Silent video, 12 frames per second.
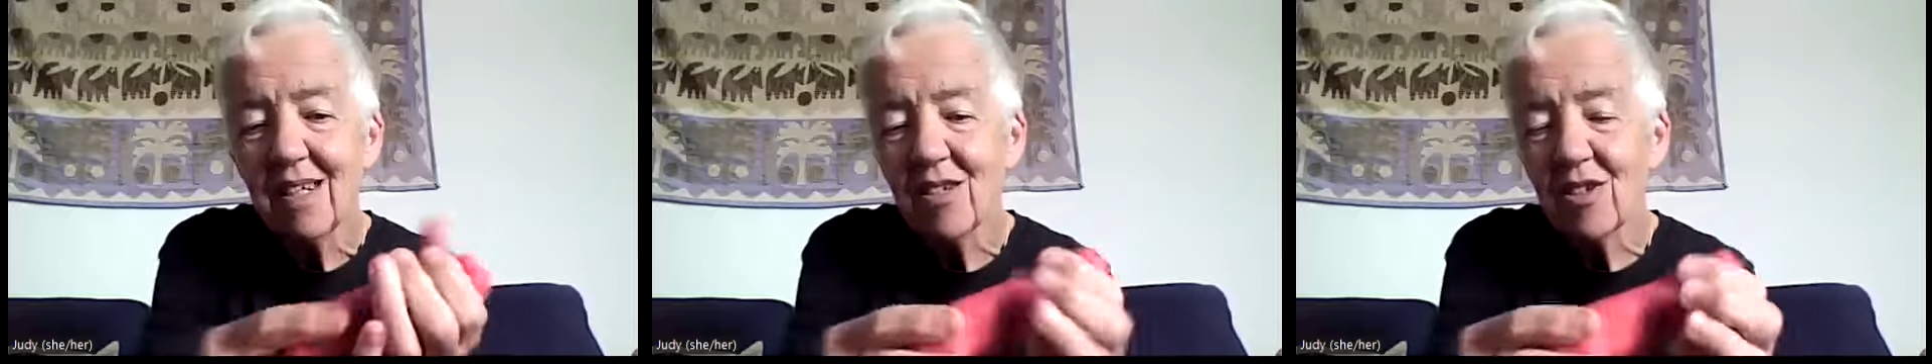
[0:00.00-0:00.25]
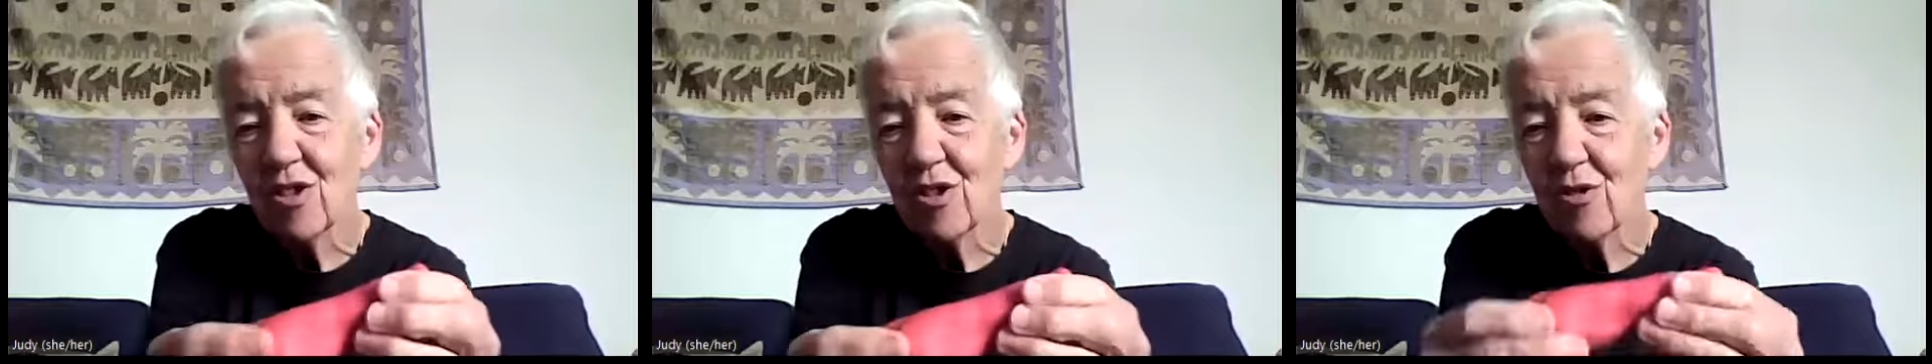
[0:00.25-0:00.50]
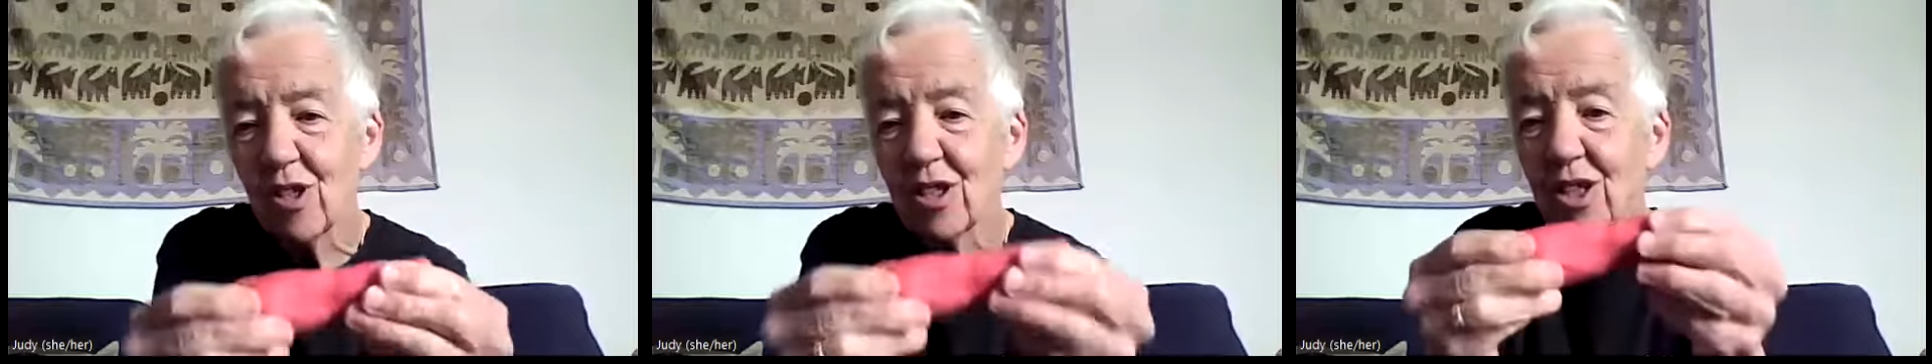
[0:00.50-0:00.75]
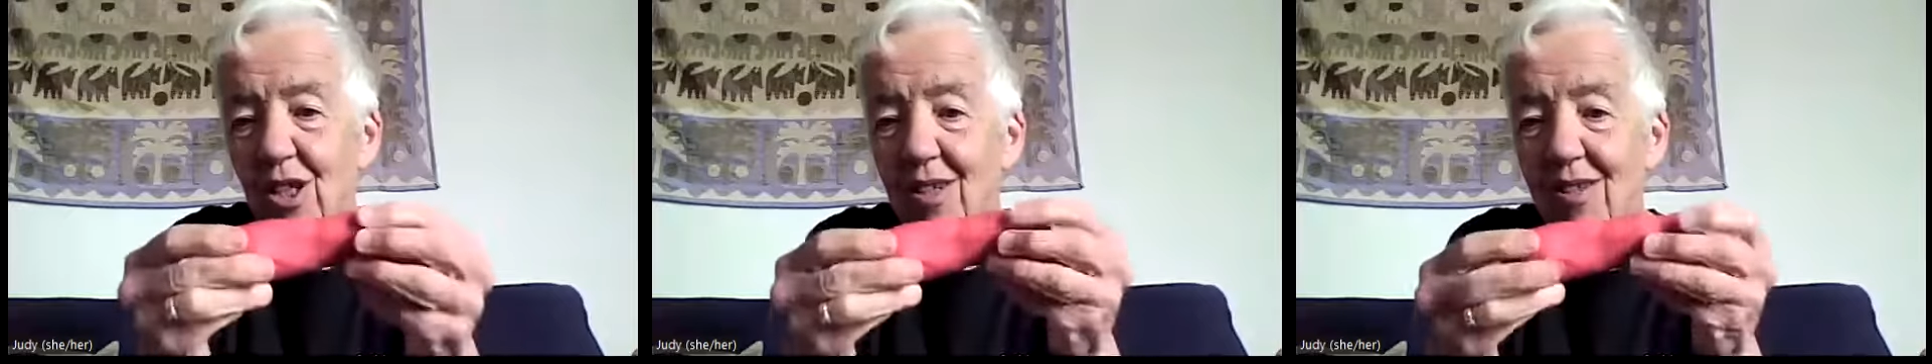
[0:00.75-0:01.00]

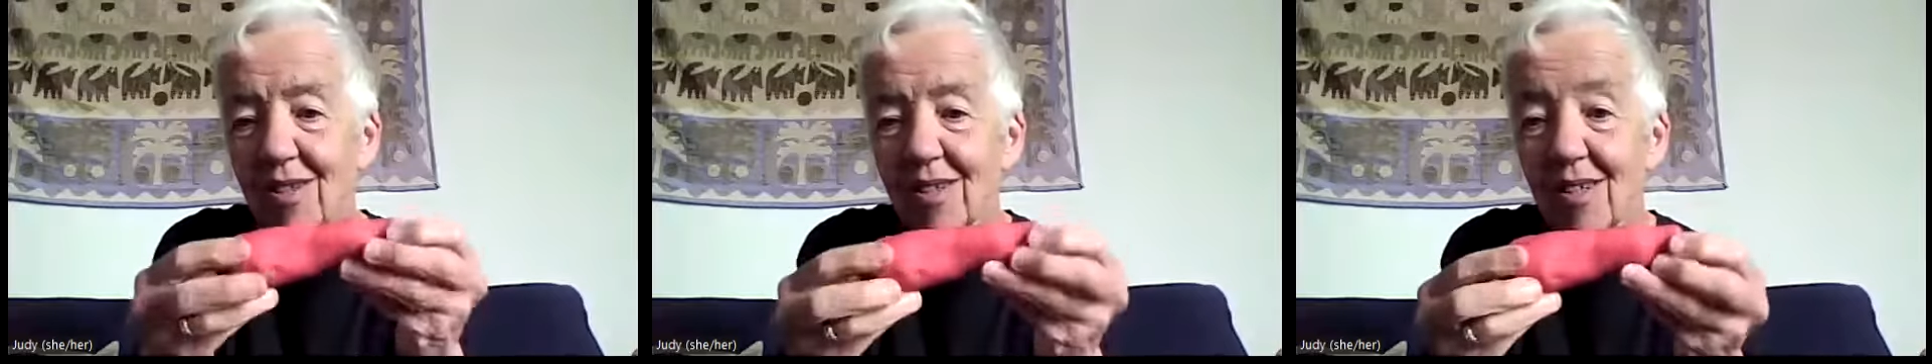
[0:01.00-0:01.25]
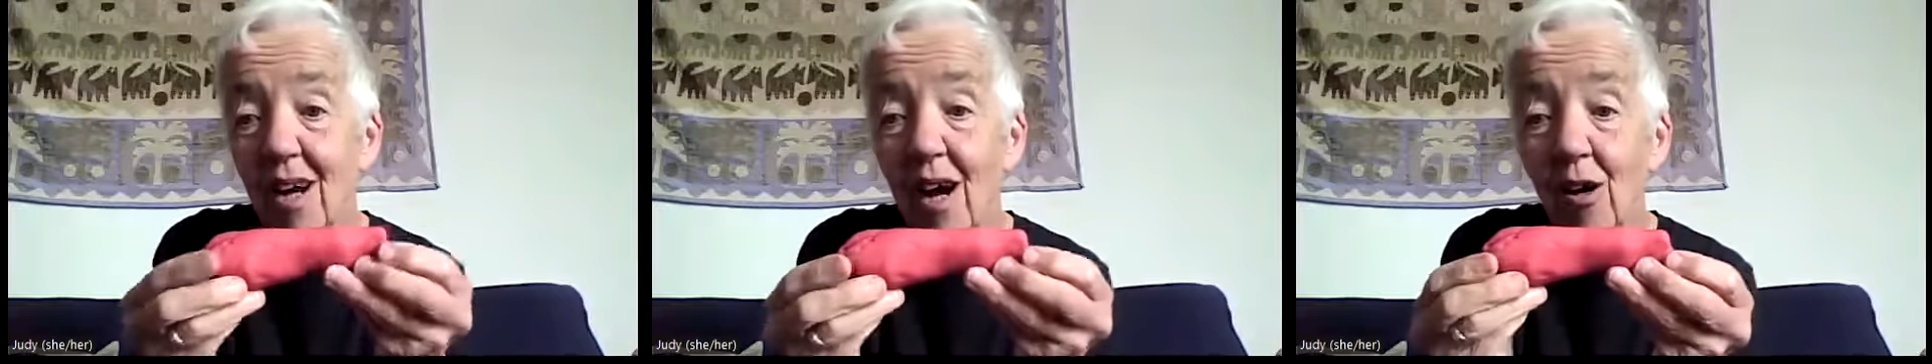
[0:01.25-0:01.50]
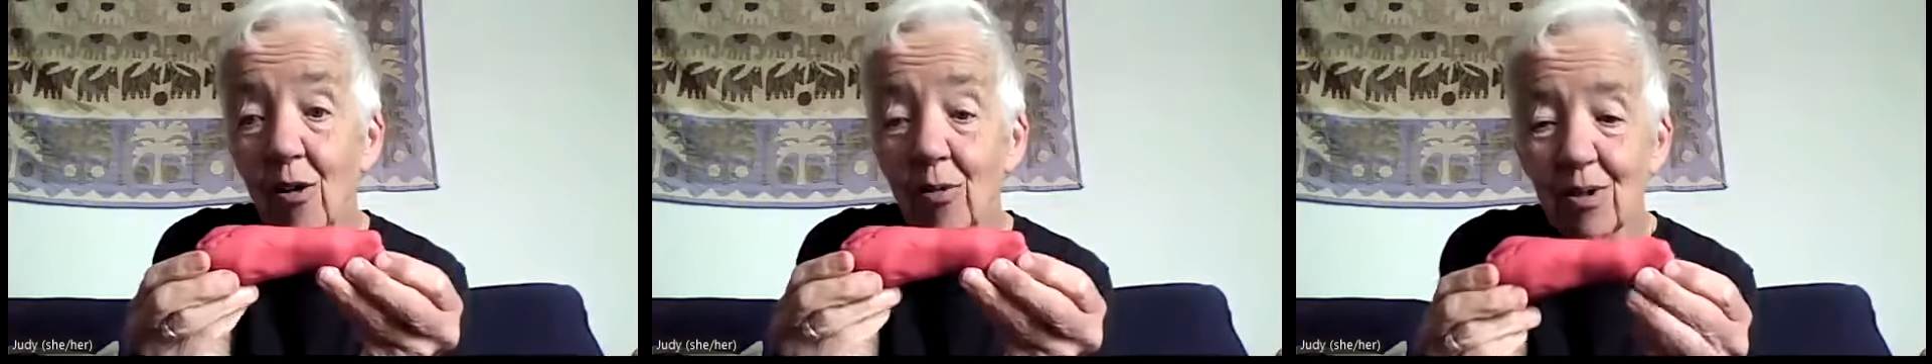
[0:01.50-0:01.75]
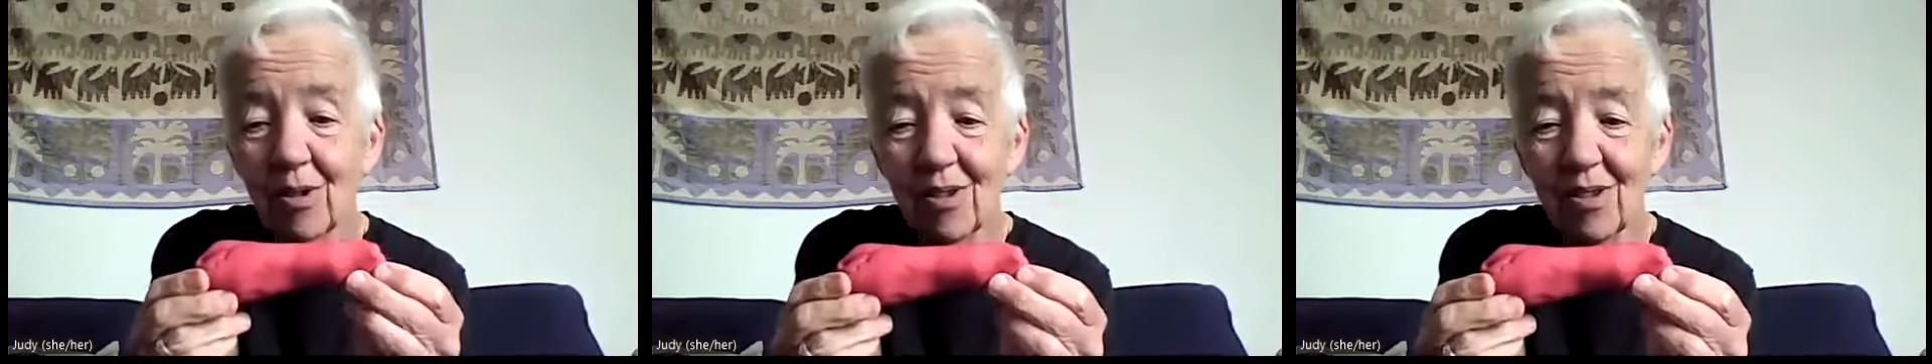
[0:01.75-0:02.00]
Stretching. Oh,
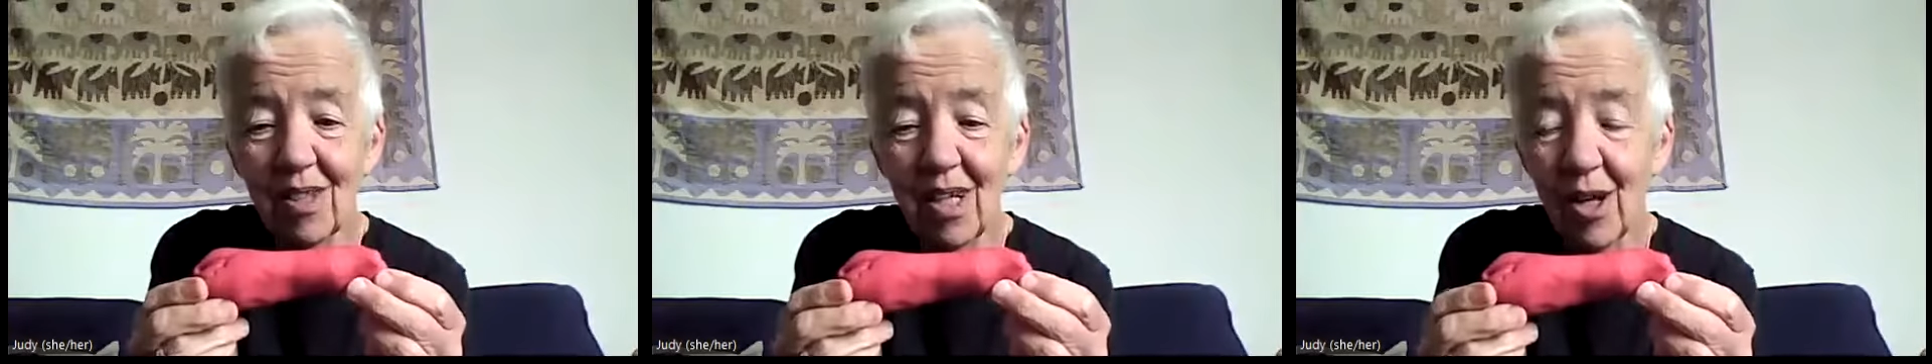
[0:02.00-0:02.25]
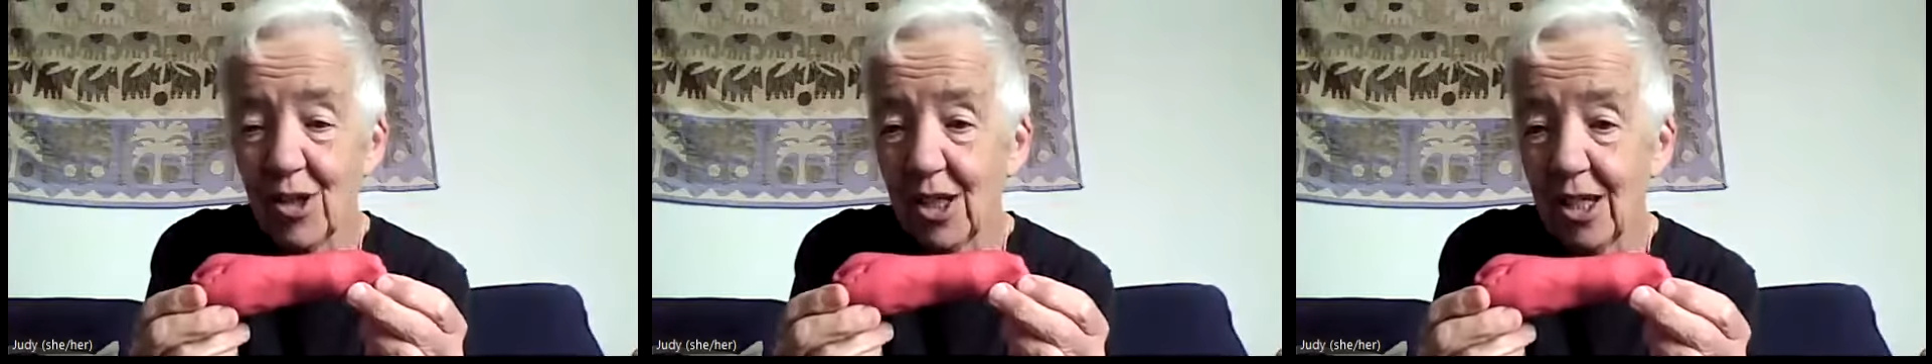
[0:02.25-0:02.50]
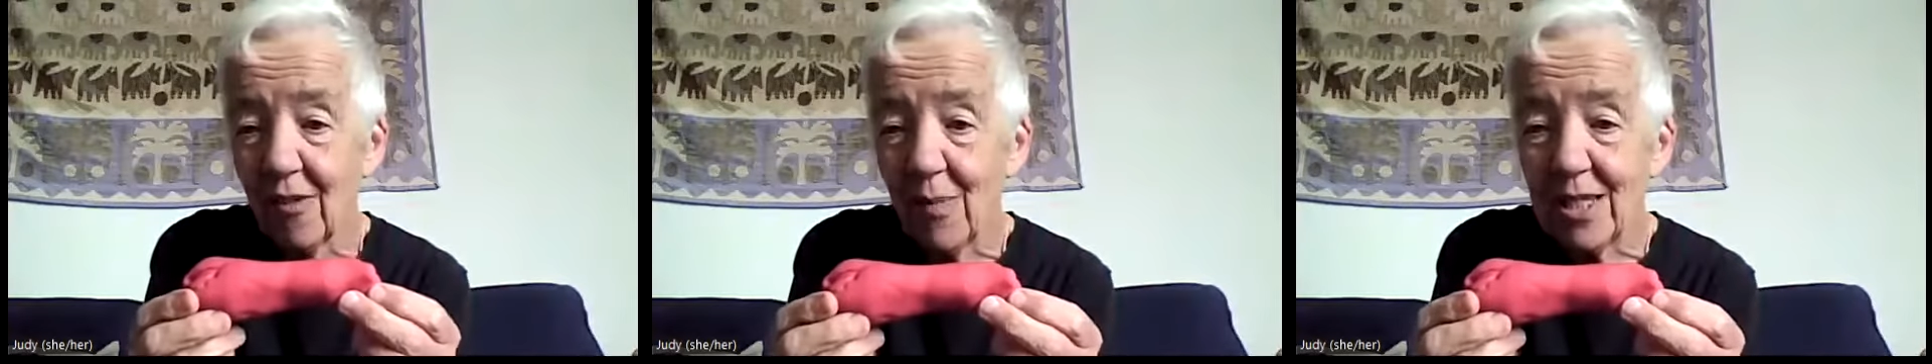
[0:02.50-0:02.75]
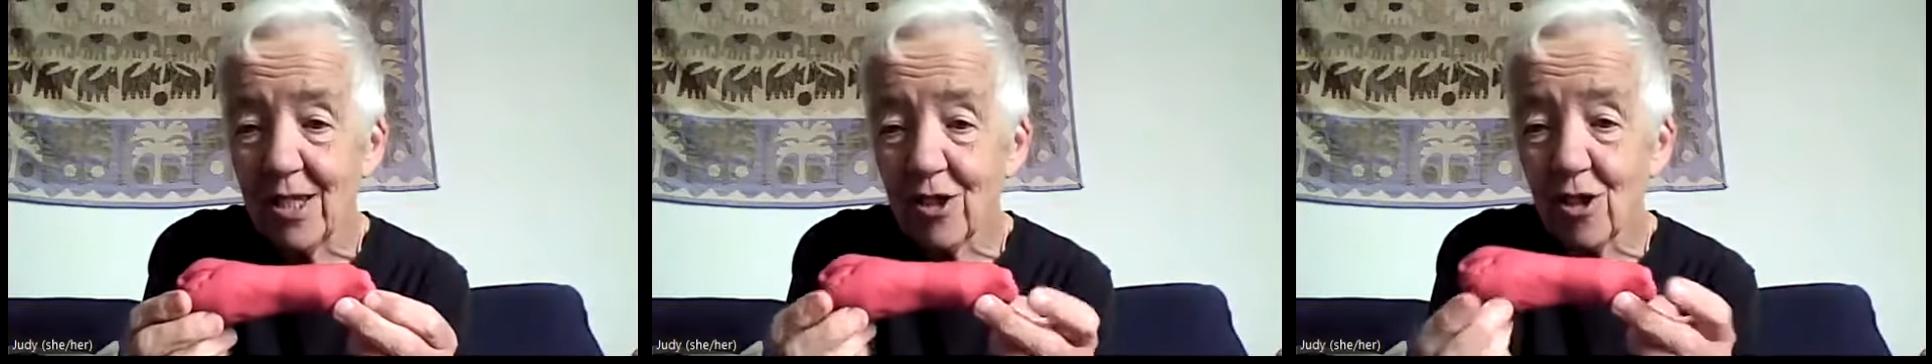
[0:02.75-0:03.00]
I think I've
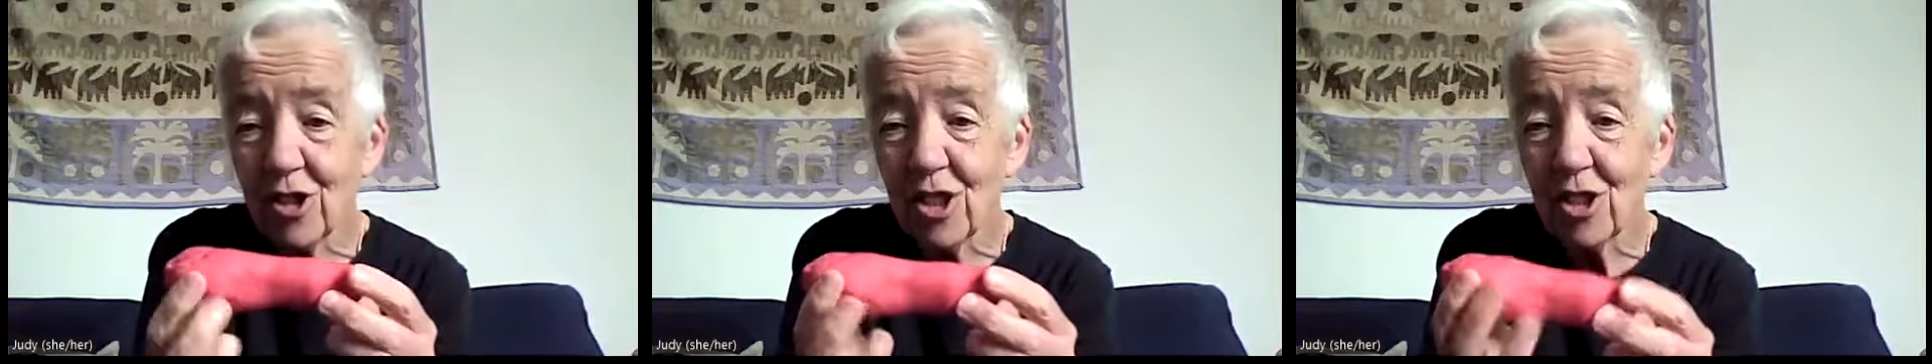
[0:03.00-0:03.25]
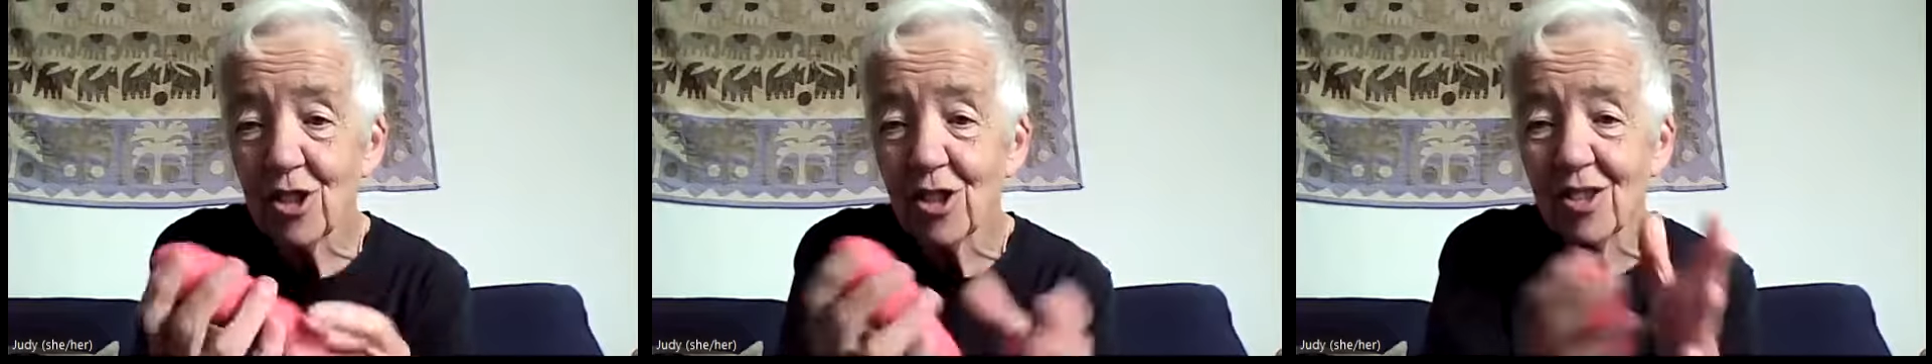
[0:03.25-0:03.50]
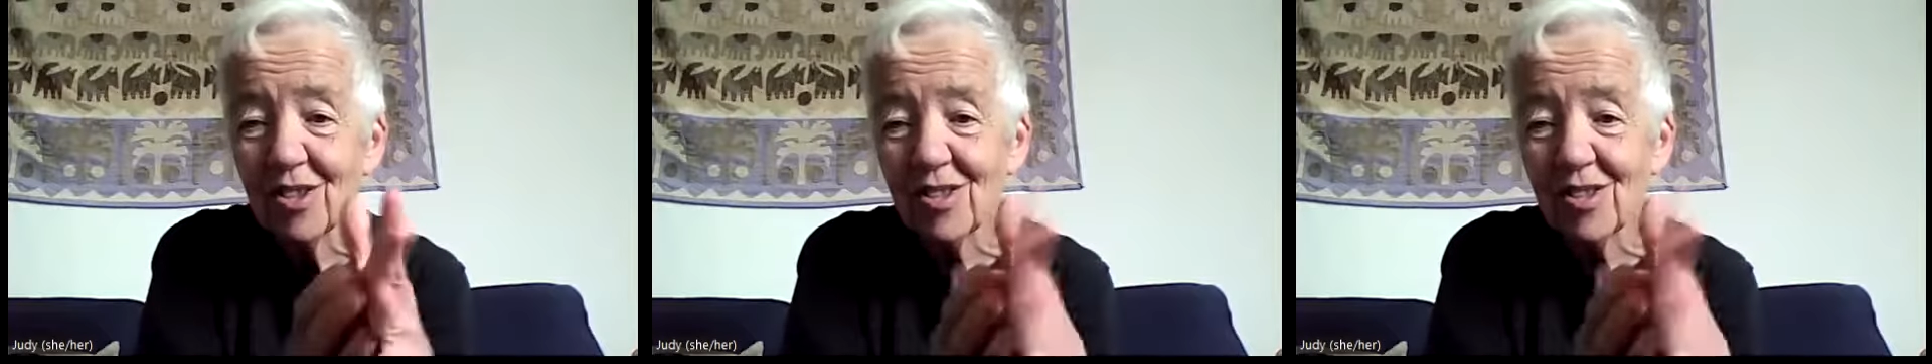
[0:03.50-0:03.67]
made a sausage.